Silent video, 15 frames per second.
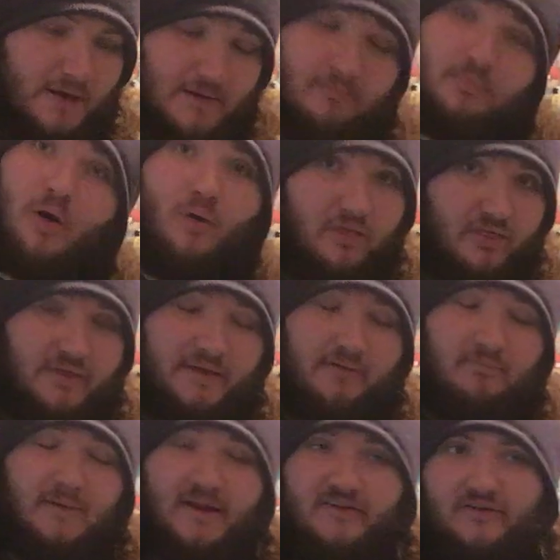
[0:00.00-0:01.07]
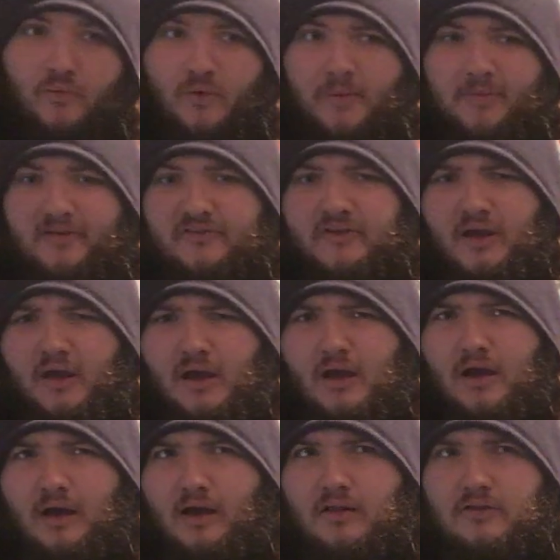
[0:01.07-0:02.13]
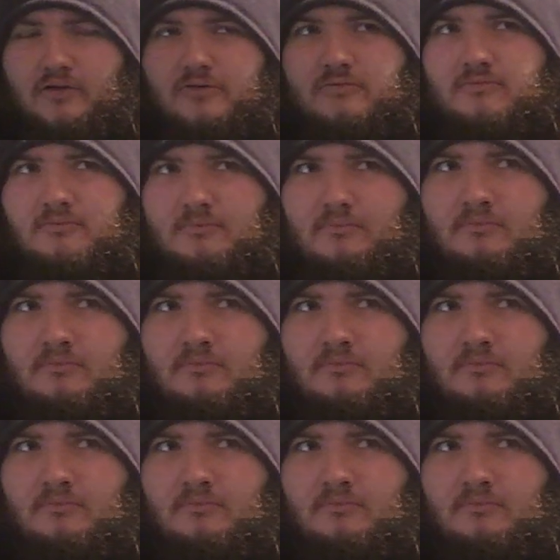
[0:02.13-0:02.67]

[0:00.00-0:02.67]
in both the men's and women's. A little